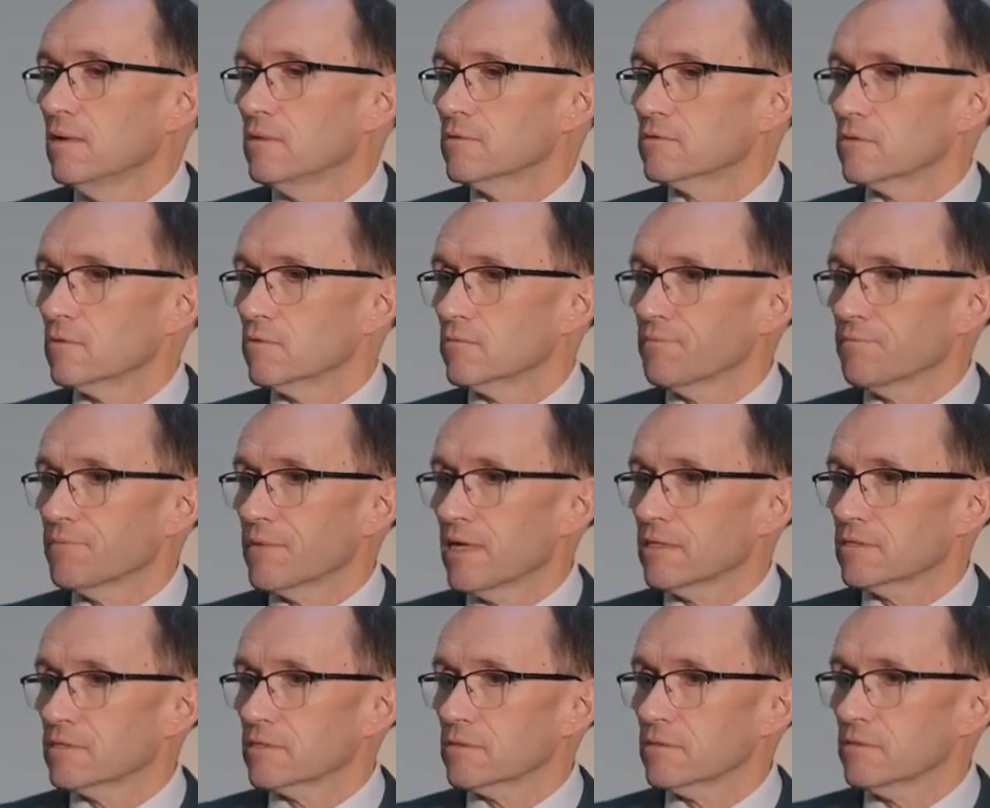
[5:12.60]
So
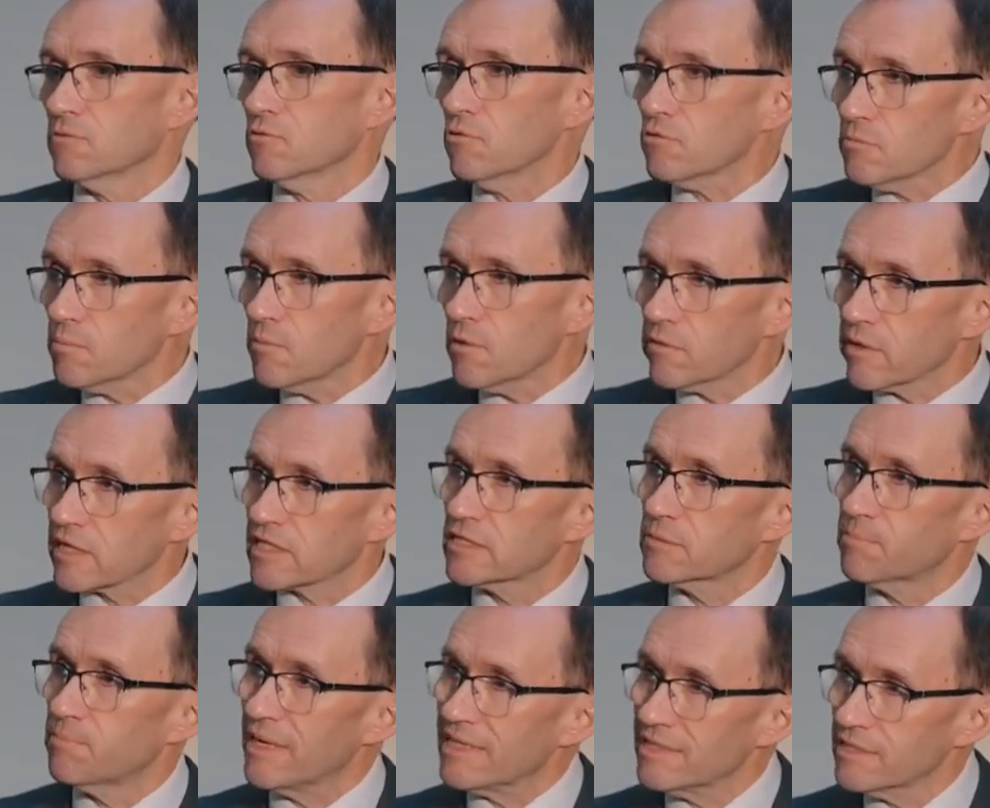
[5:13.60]
it's not more
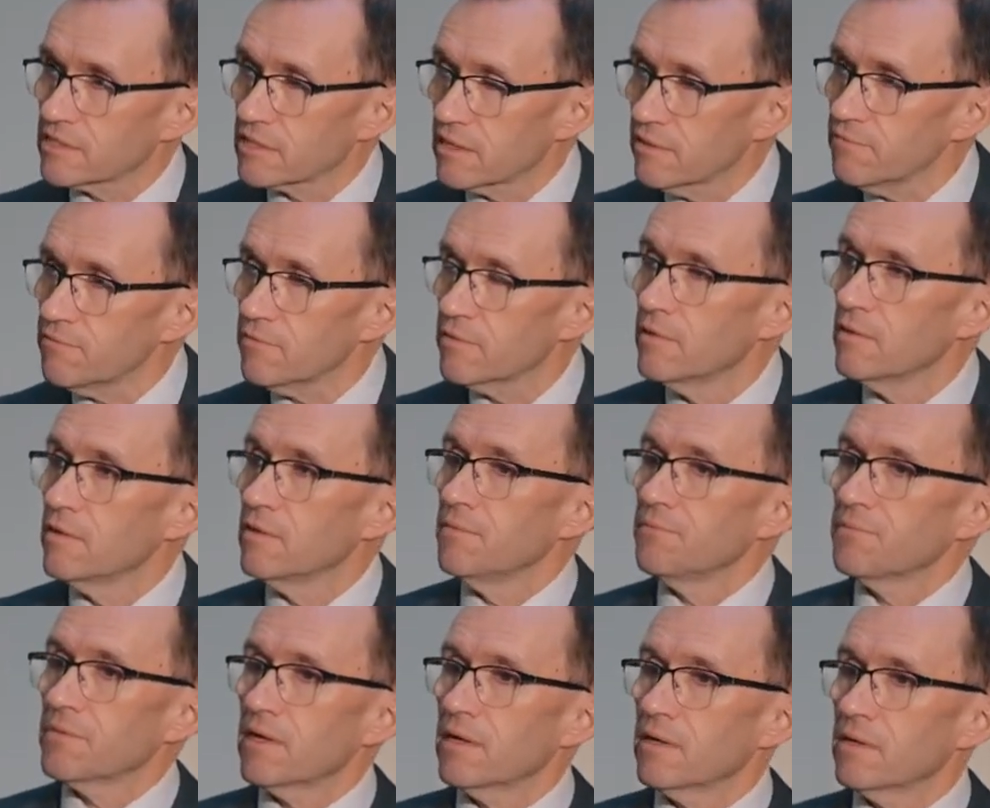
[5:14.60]
expensive
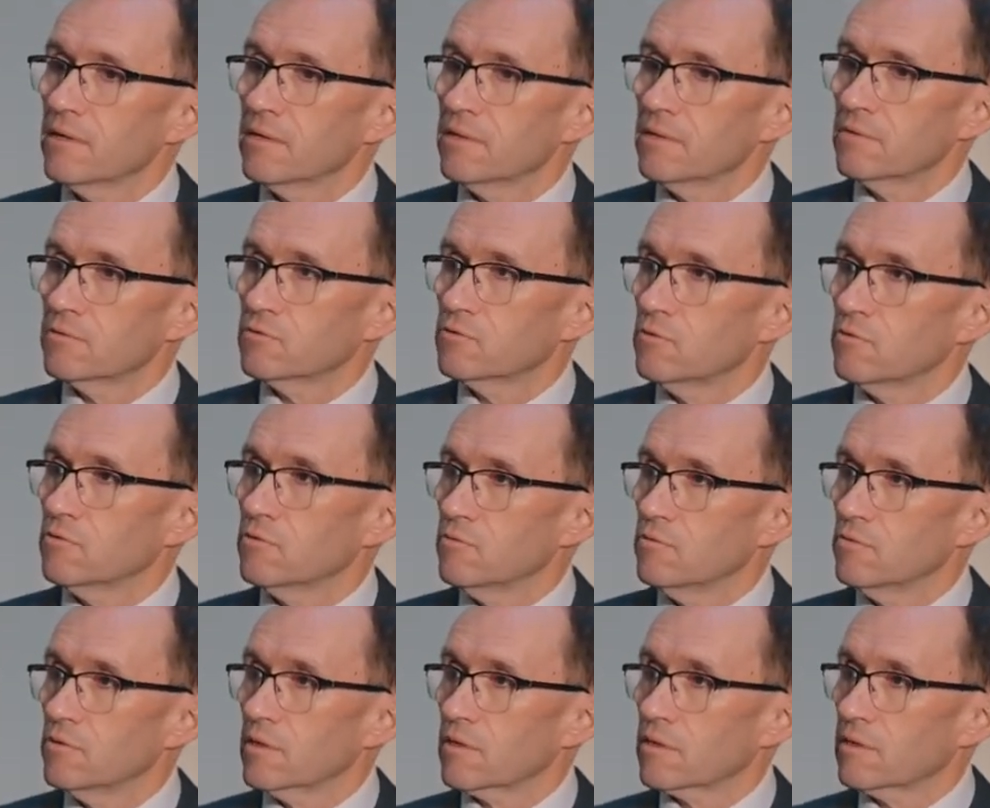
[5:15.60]
to
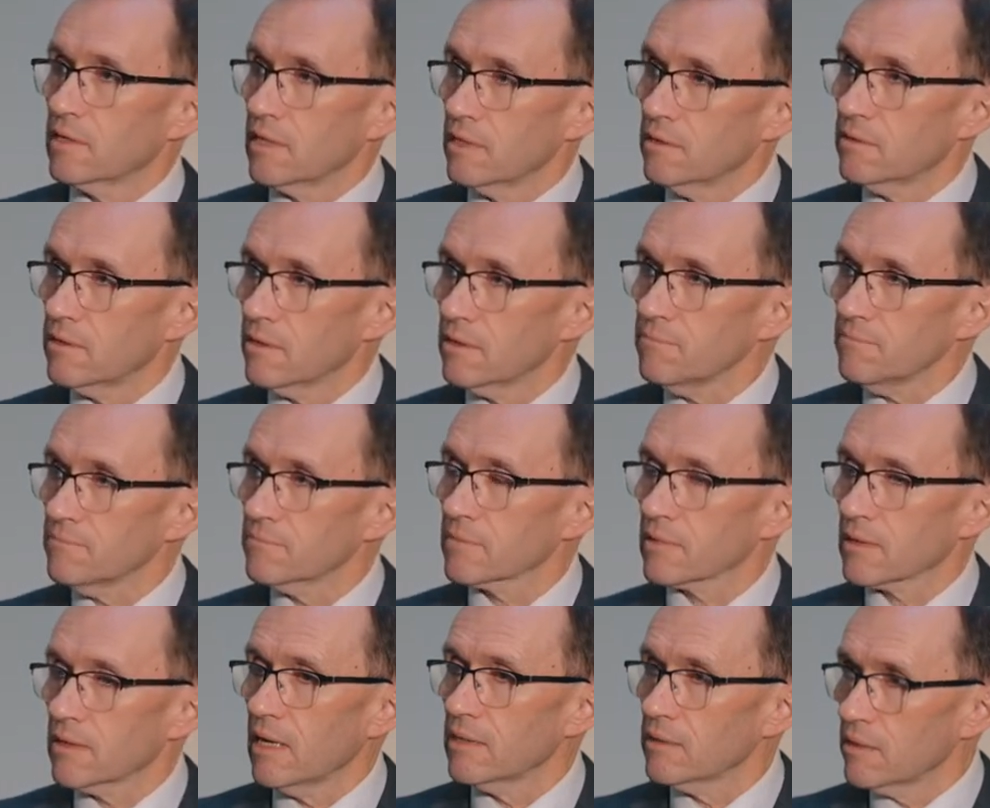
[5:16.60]
do the clean thing
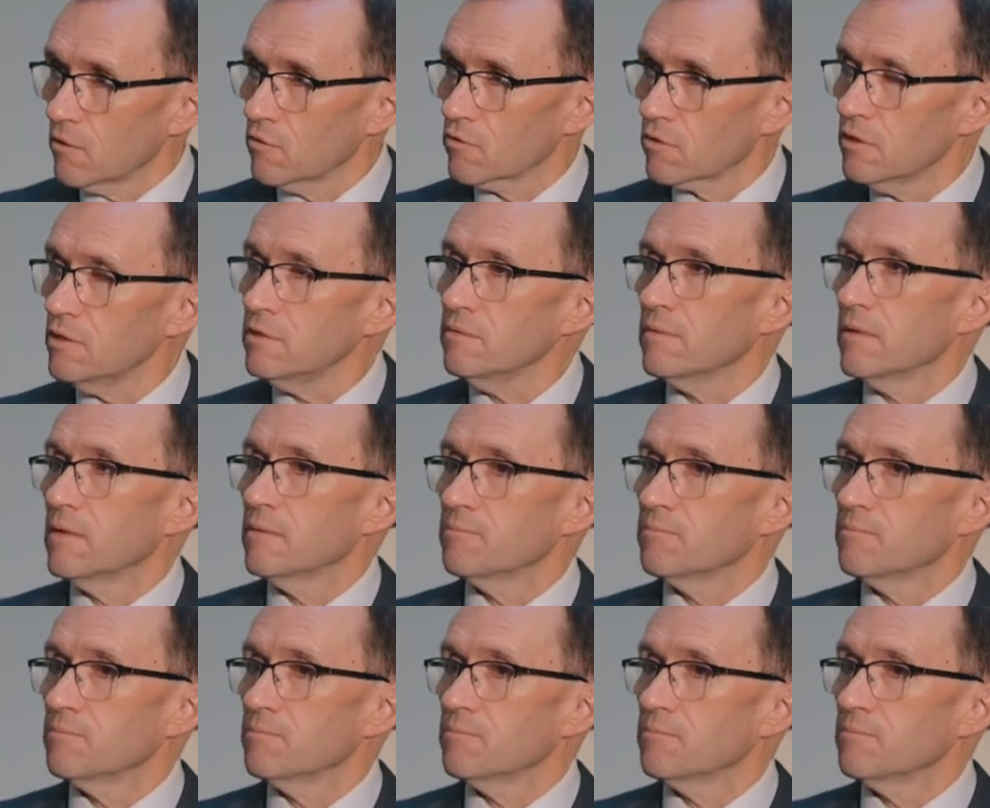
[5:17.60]
any longer,